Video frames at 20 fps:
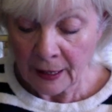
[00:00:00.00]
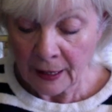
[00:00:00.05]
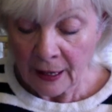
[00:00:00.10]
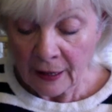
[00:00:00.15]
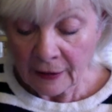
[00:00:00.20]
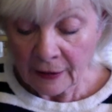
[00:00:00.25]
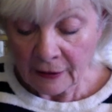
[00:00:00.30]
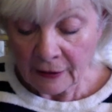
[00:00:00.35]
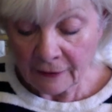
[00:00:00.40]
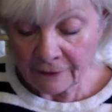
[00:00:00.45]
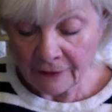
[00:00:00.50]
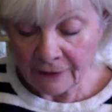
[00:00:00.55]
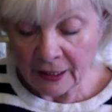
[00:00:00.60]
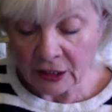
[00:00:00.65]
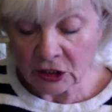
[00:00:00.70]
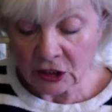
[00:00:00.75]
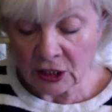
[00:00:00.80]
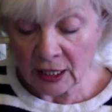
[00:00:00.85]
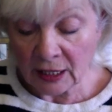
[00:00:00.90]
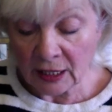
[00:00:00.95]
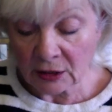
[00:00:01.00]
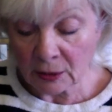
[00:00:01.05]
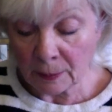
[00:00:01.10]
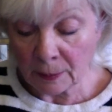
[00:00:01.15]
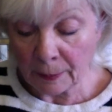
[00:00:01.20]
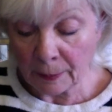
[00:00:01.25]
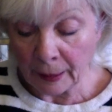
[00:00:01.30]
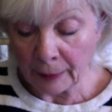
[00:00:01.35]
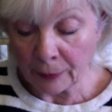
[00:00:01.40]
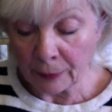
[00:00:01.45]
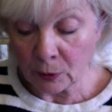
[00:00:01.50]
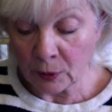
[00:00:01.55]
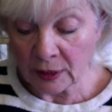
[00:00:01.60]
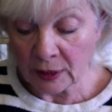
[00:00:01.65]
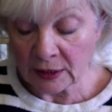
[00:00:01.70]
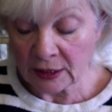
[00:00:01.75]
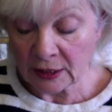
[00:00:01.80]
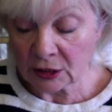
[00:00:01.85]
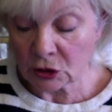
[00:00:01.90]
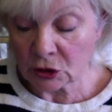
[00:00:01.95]
The effect she has on people is
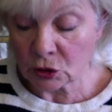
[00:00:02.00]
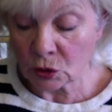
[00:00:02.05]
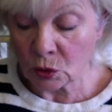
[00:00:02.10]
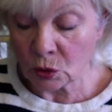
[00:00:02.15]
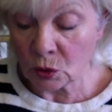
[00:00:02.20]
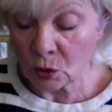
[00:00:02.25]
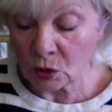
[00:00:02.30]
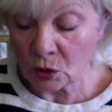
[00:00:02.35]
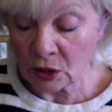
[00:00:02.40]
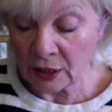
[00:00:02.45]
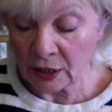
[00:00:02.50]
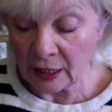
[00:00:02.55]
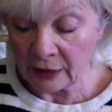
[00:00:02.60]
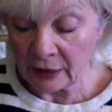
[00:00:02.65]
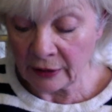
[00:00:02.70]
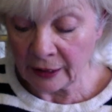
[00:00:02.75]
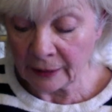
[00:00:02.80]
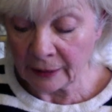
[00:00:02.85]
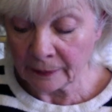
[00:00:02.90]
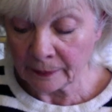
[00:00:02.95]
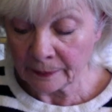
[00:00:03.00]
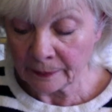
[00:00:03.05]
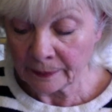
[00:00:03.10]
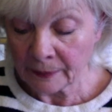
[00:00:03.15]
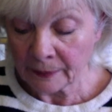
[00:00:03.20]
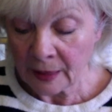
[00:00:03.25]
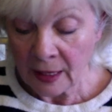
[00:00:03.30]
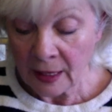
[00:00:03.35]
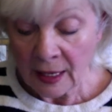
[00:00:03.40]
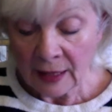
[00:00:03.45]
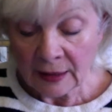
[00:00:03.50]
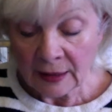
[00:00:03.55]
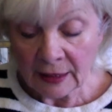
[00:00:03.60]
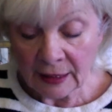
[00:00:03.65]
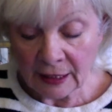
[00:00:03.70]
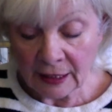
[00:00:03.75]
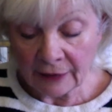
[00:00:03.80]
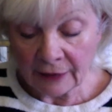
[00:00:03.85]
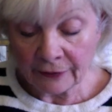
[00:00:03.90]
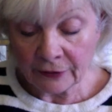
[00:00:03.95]
extraordinary. The
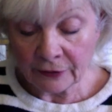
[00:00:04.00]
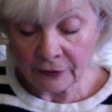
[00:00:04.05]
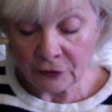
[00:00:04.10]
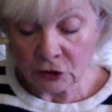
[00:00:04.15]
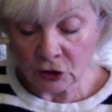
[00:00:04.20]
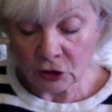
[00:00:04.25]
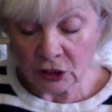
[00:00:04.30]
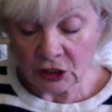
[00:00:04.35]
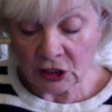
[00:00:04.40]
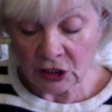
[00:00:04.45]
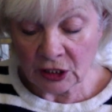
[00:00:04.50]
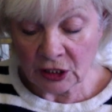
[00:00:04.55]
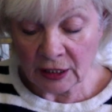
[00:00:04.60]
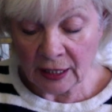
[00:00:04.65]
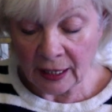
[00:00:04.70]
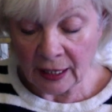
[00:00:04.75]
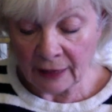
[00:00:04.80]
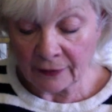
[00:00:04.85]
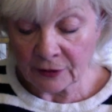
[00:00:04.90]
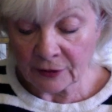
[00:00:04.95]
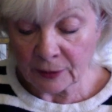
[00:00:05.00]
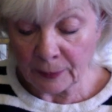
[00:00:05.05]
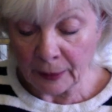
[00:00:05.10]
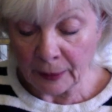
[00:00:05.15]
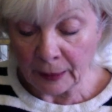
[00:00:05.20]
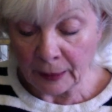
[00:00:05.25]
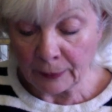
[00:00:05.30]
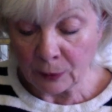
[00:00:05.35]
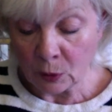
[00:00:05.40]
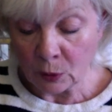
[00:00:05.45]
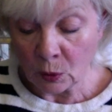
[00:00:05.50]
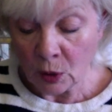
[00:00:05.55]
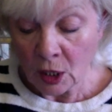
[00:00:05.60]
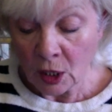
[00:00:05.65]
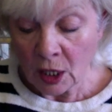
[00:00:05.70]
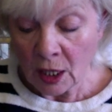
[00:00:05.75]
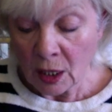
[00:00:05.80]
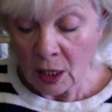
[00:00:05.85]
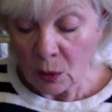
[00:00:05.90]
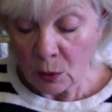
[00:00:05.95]
gift of joy she gave to people
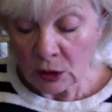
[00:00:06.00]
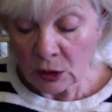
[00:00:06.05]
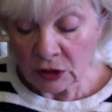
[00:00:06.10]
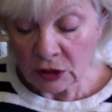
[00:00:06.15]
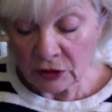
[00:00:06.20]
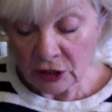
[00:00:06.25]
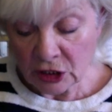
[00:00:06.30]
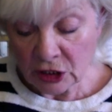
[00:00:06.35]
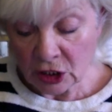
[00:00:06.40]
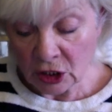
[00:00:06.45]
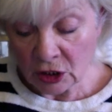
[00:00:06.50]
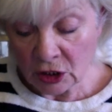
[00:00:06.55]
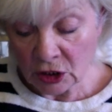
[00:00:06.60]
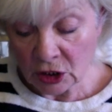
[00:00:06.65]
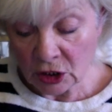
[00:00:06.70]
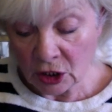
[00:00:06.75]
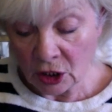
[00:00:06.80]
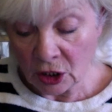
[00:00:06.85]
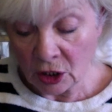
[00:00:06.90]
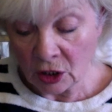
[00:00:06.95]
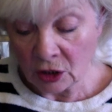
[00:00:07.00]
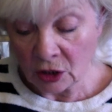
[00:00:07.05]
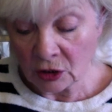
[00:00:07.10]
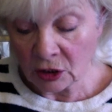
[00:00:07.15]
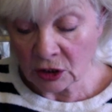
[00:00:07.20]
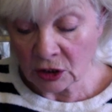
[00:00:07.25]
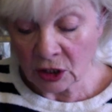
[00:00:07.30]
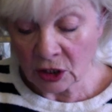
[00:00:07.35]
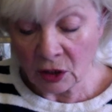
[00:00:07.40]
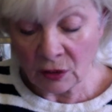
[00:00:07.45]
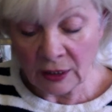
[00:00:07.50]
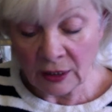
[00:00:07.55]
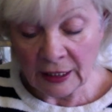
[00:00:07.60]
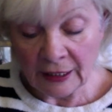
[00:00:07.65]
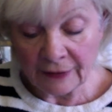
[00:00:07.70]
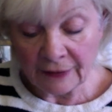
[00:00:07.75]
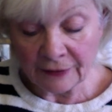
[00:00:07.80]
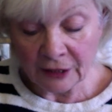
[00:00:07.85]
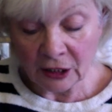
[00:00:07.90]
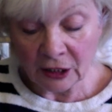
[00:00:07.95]
was returned to her, not only
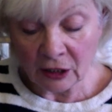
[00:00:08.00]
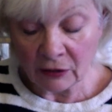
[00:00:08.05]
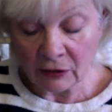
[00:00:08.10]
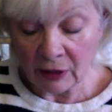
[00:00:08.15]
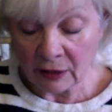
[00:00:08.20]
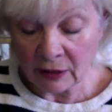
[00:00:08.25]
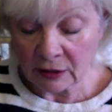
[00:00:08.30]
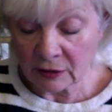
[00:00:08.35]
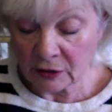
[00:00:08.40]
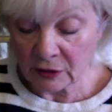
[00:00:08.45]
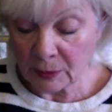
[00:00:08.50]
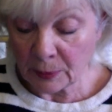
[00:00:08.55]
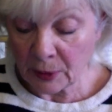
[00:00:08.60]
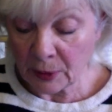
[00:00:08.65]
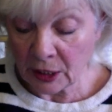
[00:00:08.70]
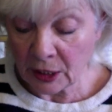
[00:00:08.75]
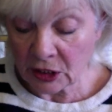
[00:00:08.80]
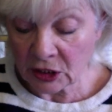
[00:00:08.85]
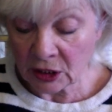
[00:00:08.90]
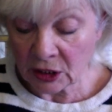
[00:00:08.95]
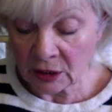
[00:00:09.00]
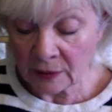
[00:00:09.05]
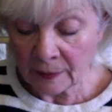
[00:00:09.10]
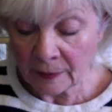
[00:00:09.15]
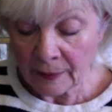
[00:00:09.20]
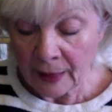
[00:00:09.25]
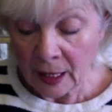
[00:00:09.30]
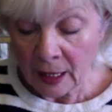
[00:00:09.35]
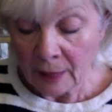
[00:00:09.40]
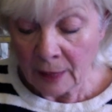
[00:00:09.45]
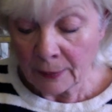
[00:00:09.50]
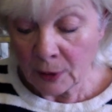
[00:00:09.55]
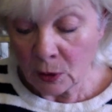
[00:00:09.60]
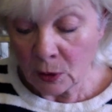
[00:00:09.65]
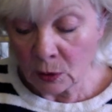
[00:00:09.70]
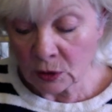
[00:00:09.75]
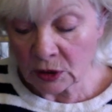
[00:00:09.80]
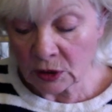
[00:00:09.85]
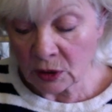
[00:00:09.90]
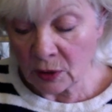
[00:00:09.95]
lifting her out of depression, but
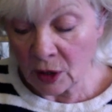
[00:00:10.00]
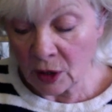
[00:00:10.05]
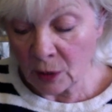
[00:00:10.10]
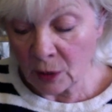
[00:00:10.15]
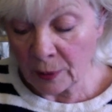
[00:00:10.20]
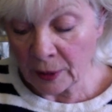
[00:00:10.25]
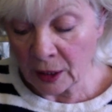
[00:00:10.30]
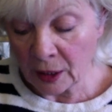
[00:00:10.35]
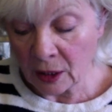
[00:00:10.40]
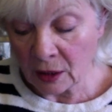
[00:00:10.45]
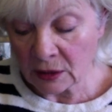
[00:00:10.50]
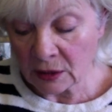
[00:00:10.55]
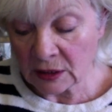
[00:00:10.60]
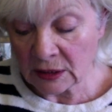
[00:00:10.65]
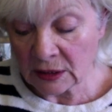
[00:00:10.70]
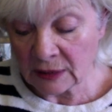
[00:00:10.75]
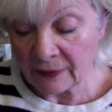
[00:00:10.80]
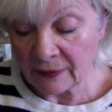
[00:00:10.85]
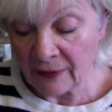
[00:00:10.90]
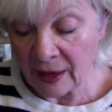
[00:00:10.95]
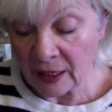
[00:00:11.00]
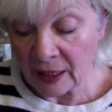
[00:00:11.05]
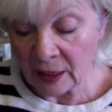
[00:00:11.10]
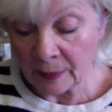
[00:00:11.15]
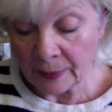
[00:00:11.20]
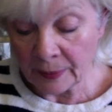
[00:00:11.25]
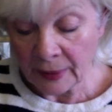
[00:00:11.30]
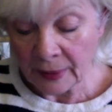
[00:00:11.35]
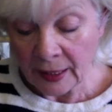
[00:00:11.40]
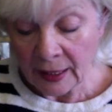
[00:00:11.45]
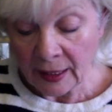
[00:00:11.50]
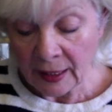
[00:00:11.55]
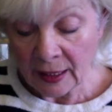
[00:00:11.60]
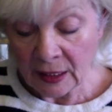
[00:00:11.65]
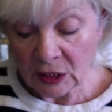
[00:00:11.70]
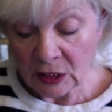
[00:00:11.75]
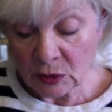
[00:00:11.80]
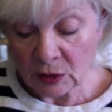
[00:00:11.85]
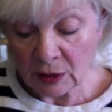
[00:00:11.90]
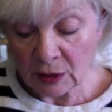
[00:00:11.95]
also helping her to develop
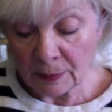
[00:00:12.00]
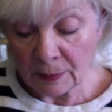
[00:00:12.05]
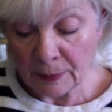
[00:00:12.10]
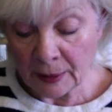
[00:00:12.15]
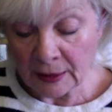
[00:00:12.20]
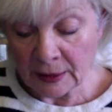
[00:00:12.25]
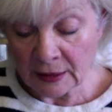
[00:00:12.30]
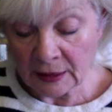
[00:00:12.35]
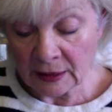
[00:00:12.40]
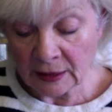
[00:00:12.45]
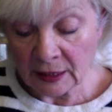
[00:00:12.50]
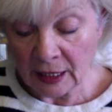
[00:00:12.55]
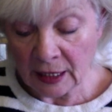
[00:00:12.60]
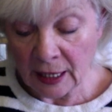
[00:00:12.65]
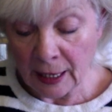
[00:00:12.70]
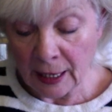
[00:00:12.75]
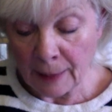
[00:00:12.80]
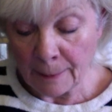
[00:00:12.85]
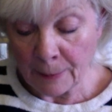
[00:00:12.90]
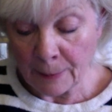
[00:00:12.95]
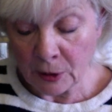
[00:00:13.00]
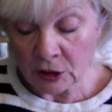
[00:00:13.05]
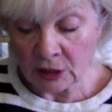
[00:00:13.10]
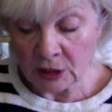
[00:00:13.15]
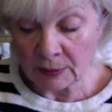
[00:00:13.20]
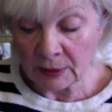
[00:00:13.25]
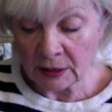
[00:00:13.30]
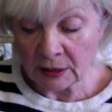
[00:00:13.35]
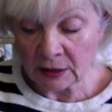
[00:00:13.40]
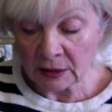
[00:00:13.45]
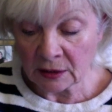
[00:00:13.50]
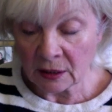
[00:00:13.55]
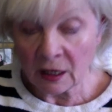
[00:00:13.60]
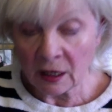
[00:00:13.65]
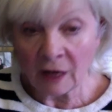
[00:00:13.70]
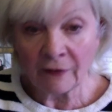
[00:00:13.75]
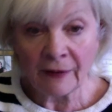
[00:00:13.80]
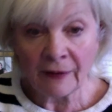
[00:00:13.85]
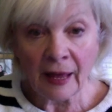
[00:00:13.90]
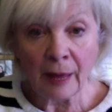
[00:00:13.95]
into an abundant embodiment
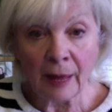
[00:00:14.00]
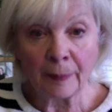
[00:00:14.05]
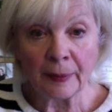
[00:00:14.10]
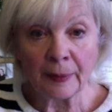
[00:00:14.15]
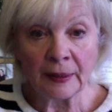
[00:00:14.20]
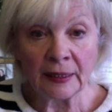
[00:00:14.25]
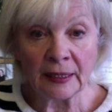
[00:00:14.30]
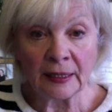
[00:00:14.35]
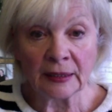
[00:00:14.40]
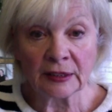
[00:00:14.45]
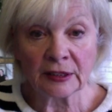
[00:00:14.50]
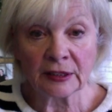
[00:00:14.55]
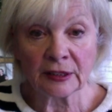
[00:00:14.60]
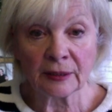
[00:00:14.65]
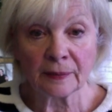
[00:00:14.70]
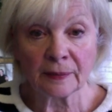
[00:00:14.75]
of happiness.